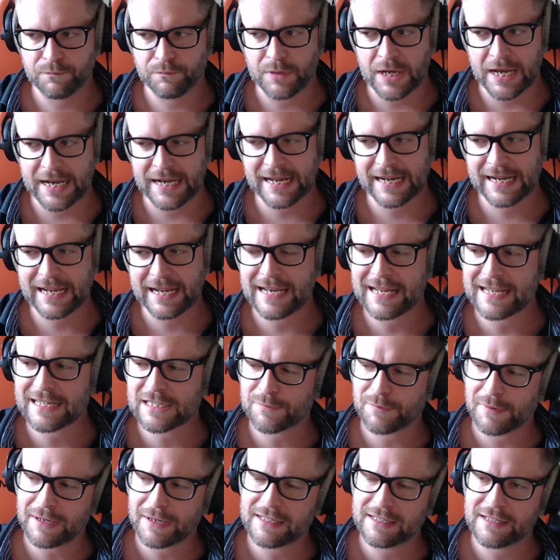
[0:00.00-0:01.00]
kind of
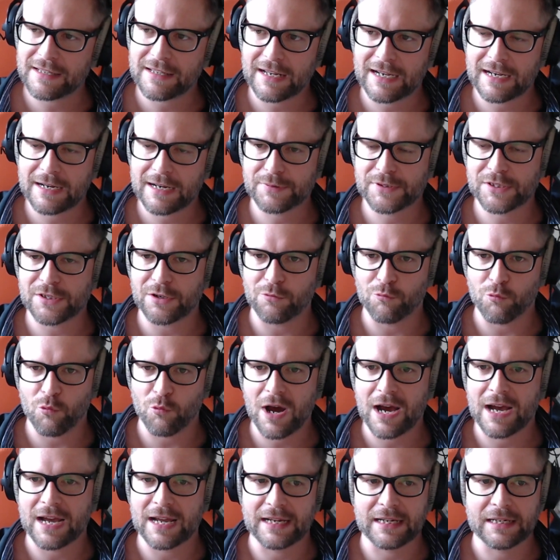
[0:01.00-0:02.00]
explained in that episode
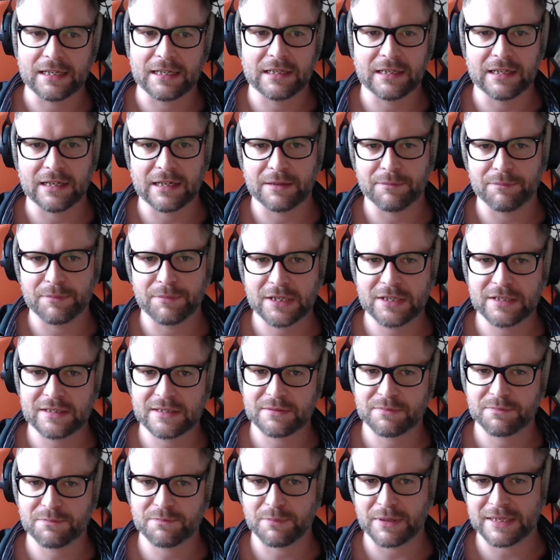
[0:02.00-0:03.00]
why,
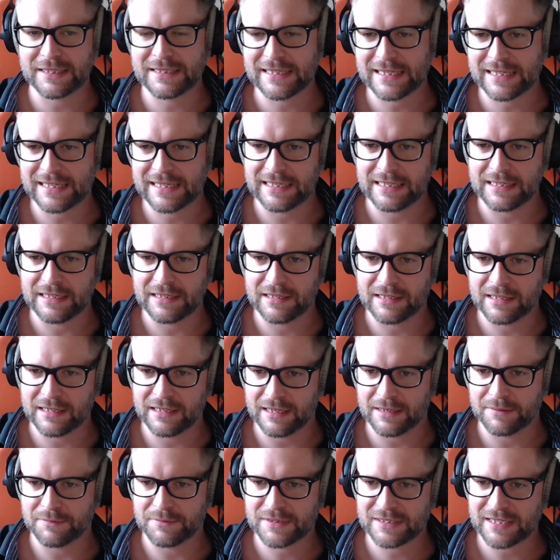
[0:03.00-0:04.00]
because basically
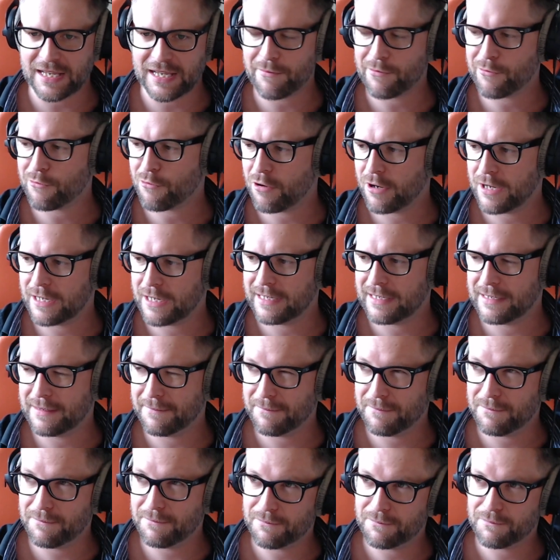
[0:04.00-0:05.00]
cyberwar.
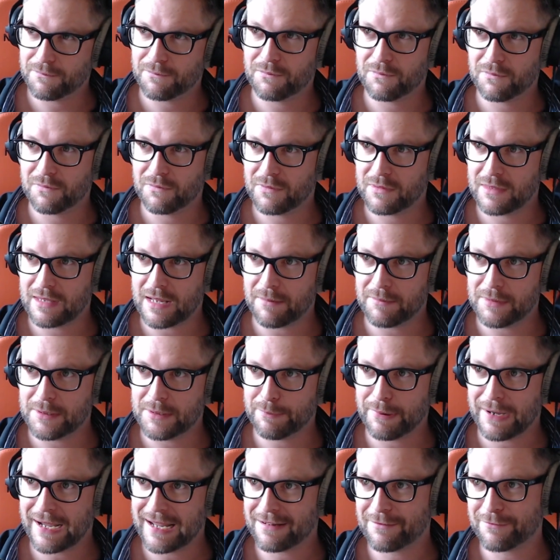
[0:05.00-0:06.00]
I mean,
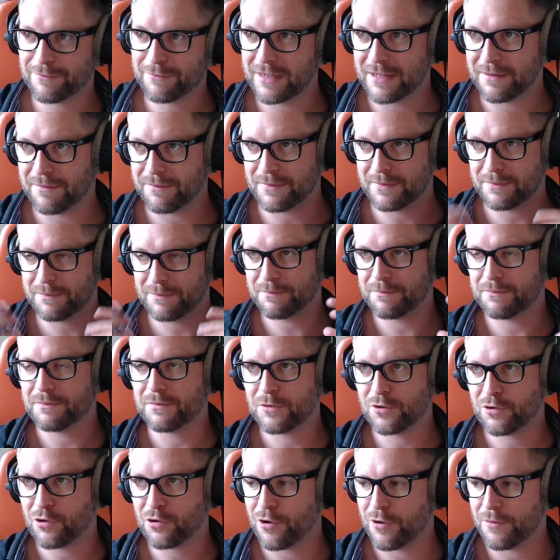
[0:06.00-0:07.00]
part of the
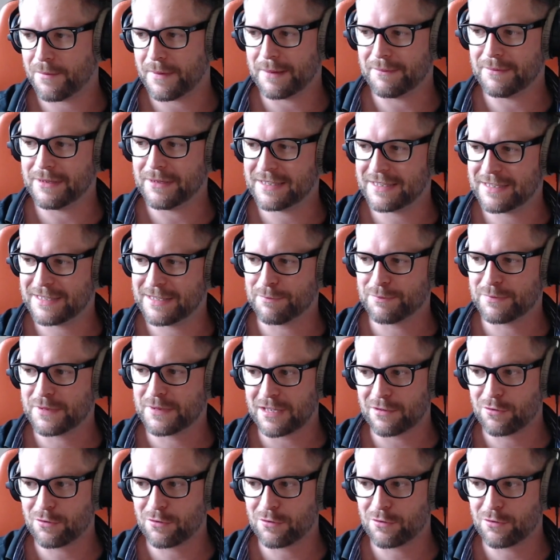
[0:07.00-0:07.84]
term. I mean, the